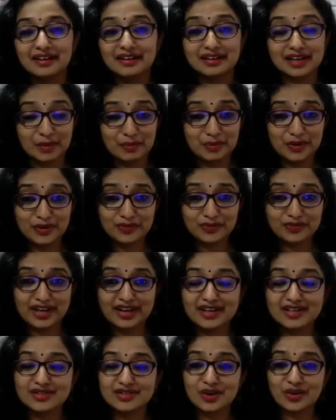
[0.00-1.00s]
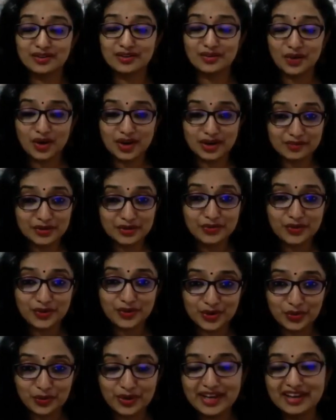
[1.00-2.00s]
a couple of days or not even
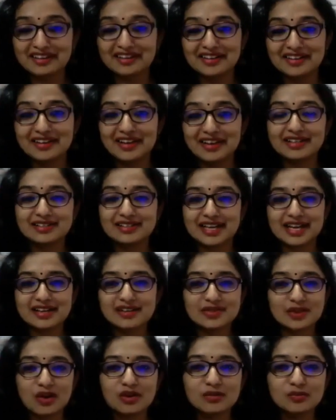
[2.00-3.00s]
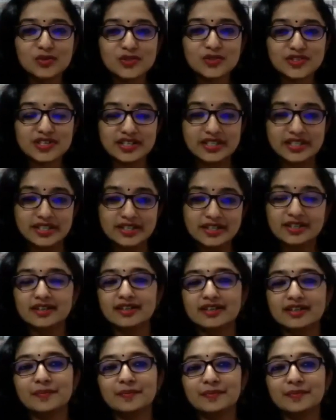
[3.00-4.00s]
for a week. It takes almost a
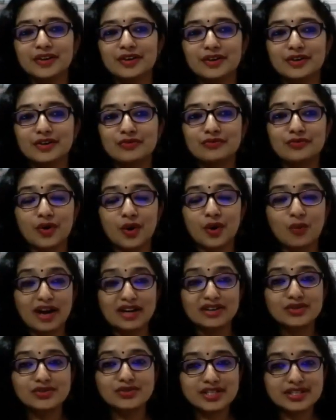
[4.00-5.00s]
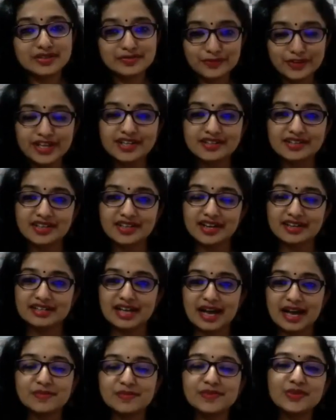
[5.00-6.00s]
year for one to just finish the
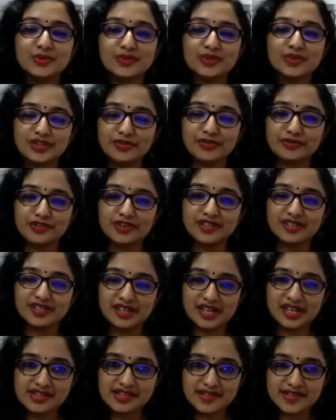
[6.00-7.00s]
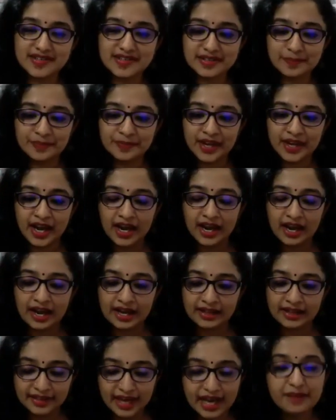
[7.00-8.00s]
exams through the different stages.
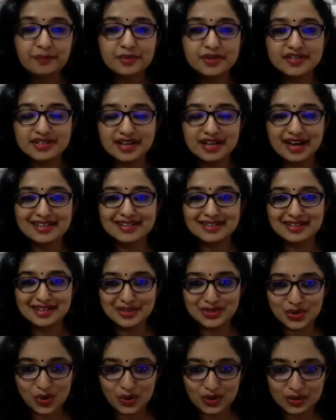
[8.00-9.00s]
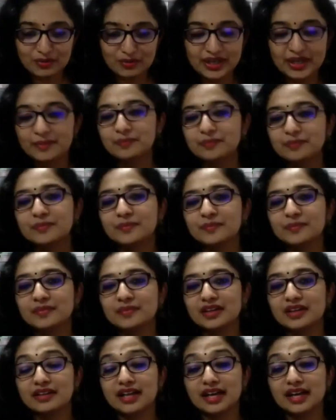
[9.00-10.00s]
And that precisely taught me
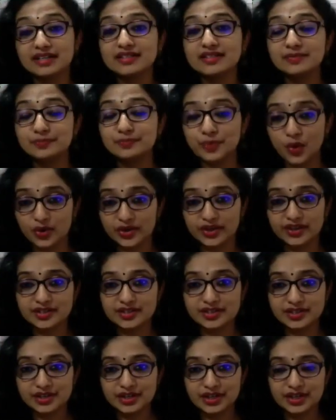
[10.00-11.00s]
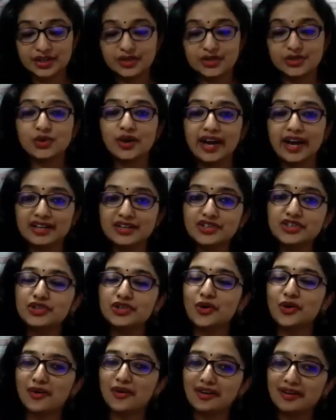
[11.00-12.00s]
that it's important to
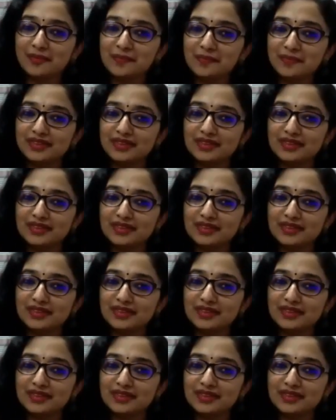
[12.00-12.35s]
ensure